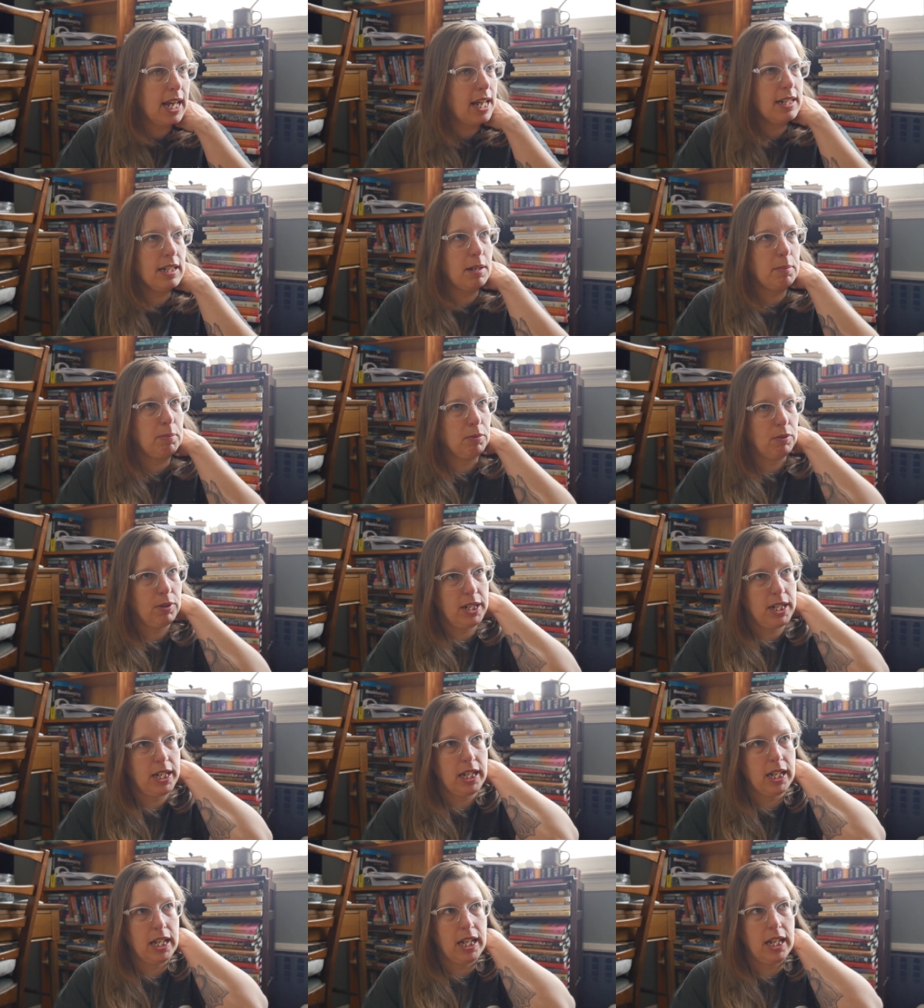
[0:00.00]
end up
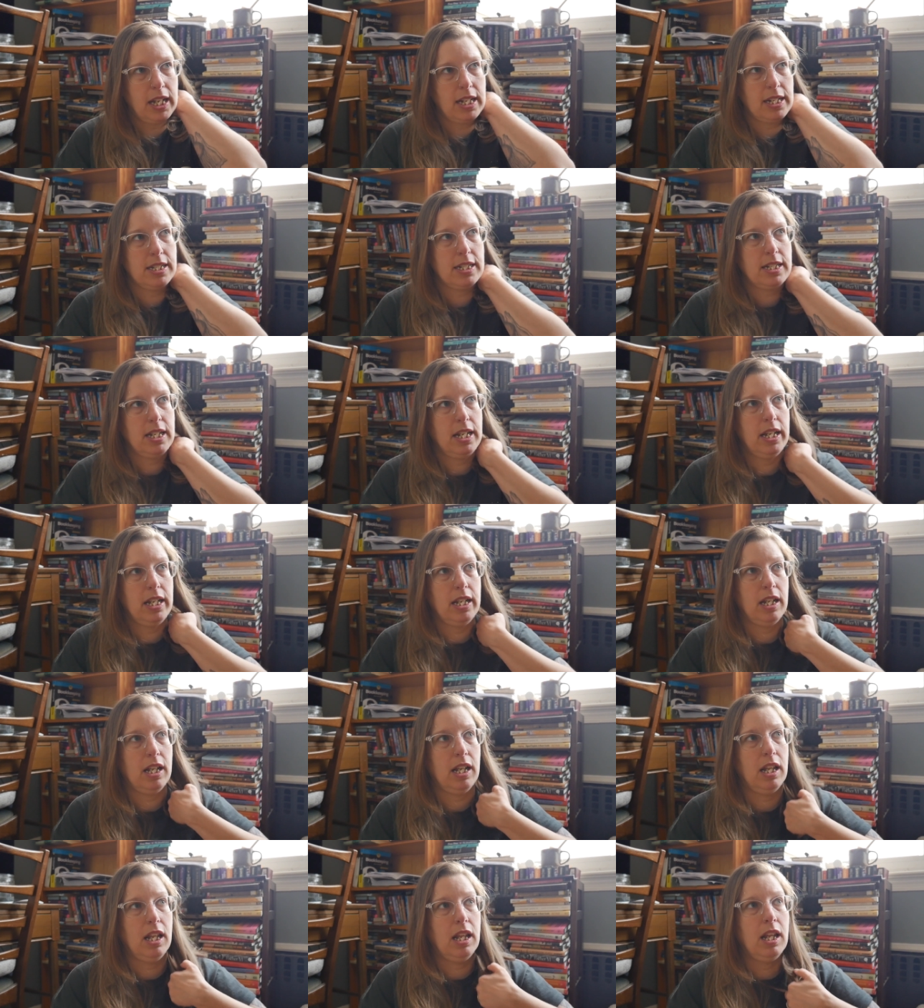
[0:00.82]
reading it
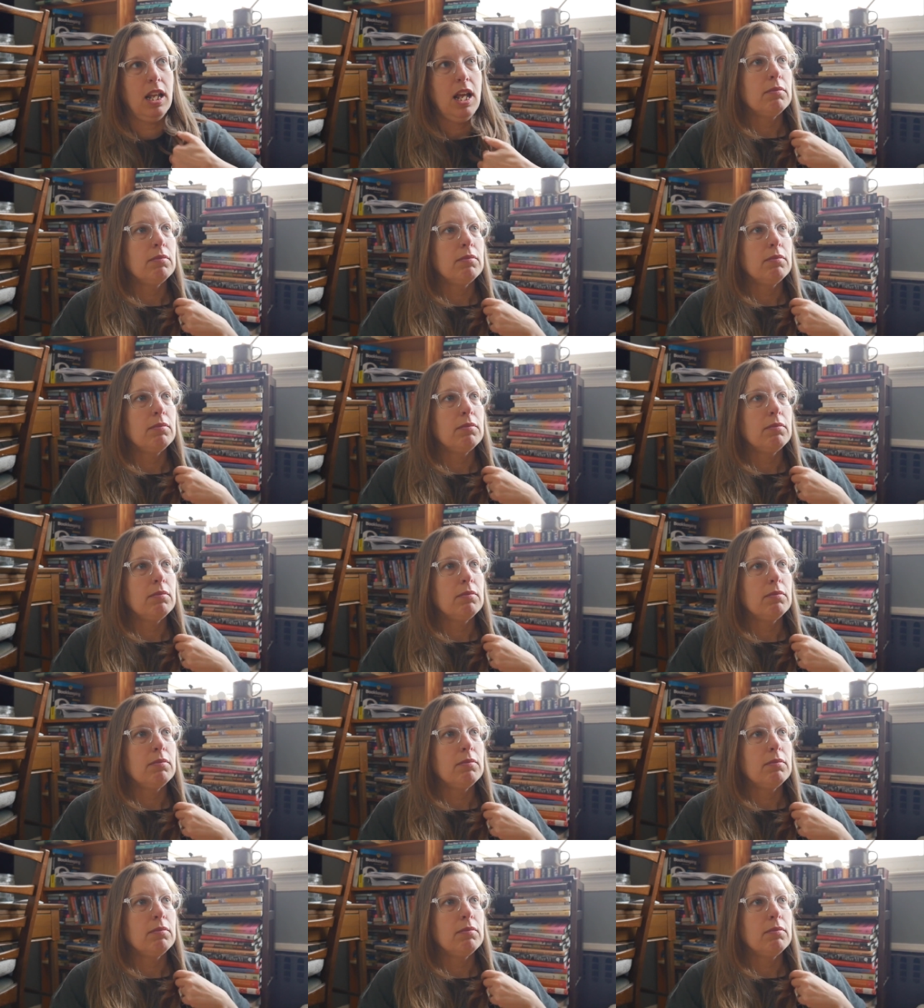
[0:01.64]
until